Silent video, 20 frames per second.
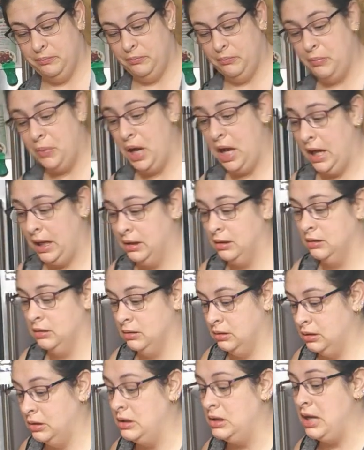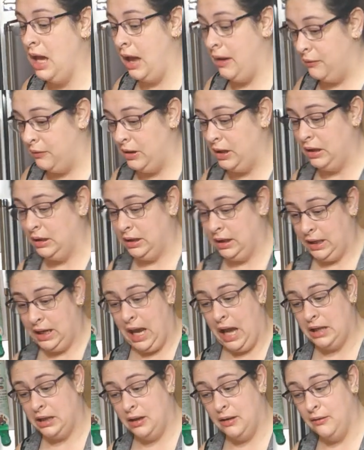but definitely
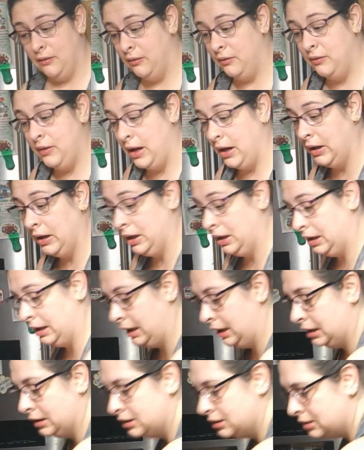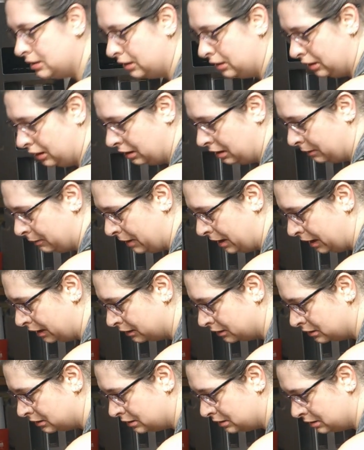at the very least 30
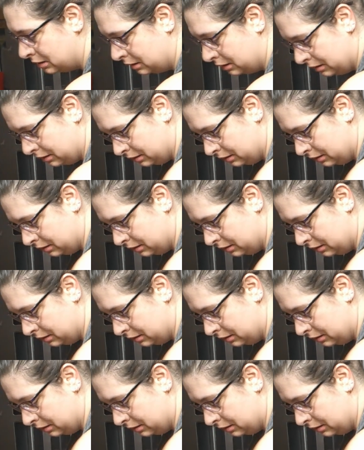minutes.